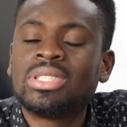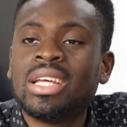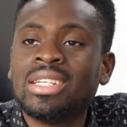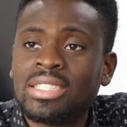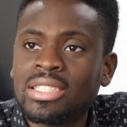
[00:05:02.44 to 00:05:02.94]

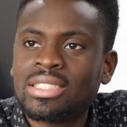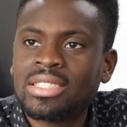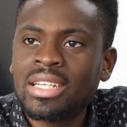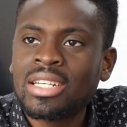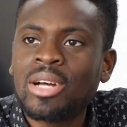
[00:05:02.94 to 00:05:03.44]
and
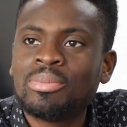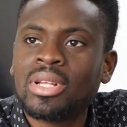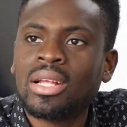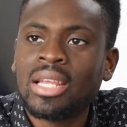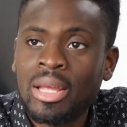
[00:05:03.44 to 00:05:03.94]
setting up
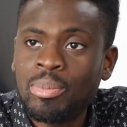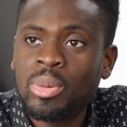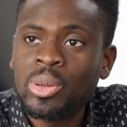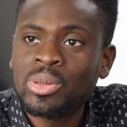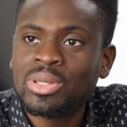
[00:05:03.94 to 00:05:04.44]
the
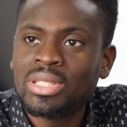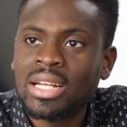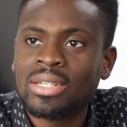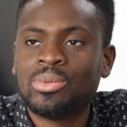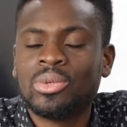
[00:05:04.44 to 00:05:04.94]
lamppost
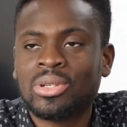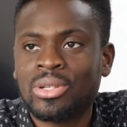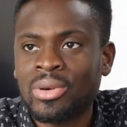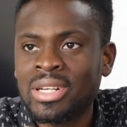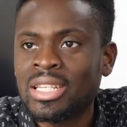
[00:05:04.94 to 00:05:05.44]
that will
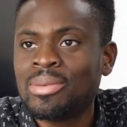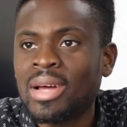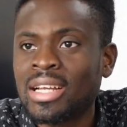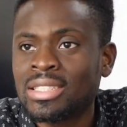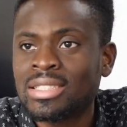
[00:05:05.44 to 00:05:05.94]
grant them
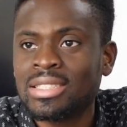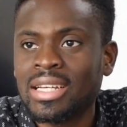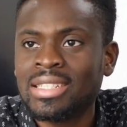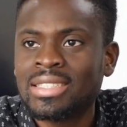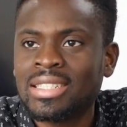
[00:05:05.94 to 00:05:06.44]
access to
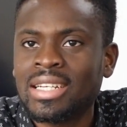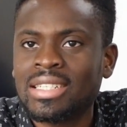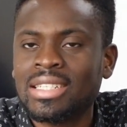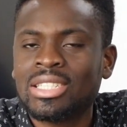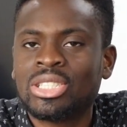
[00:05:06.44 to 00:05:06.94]
the internet
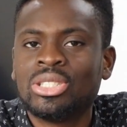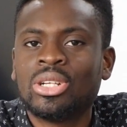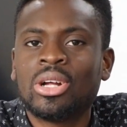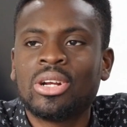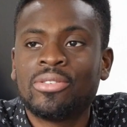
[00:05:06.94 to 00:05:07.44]
is
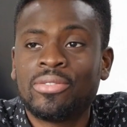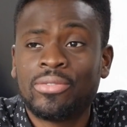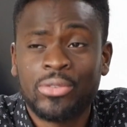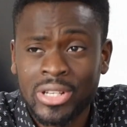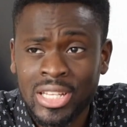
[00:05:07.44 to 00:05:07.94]
not
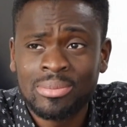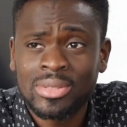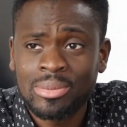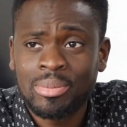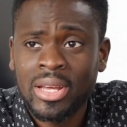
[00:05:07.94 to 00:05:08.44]
for them
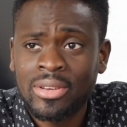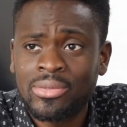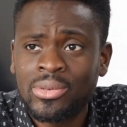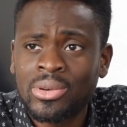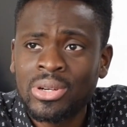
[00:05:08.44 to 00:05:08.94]
to pay
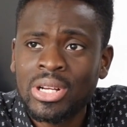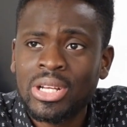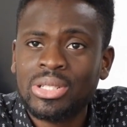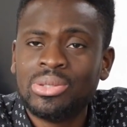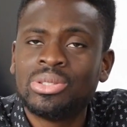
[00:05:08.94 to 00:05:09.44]
for.
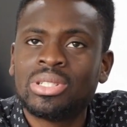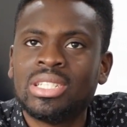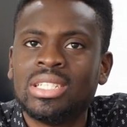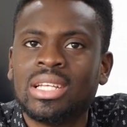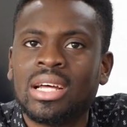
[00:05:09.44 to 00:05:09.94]

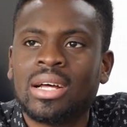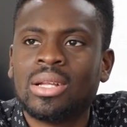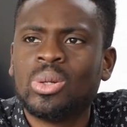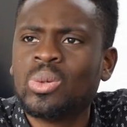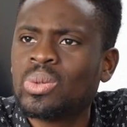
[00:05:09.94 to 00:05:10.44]
Usually the
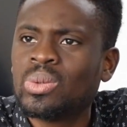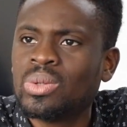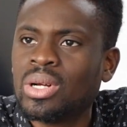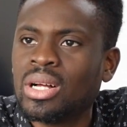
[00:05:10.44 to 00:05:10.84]
local,